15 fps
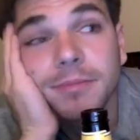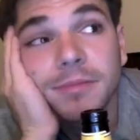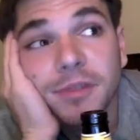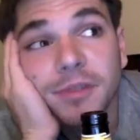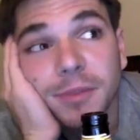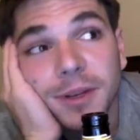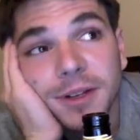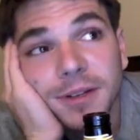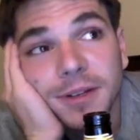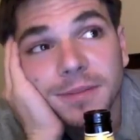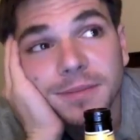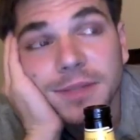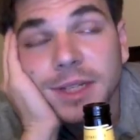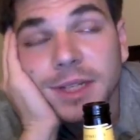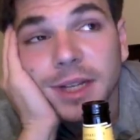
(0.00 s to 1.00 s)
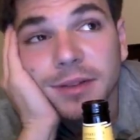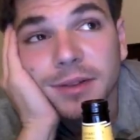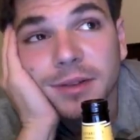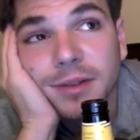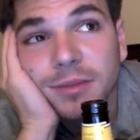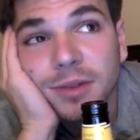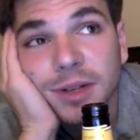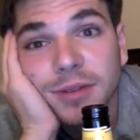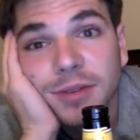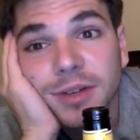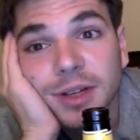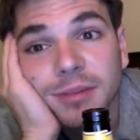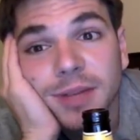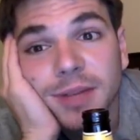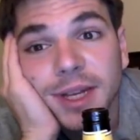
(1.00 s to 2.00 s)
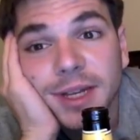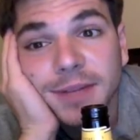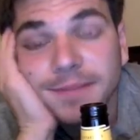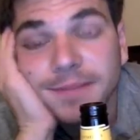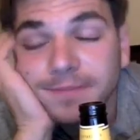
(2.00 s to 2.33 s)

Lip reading: forbidden and will never come back.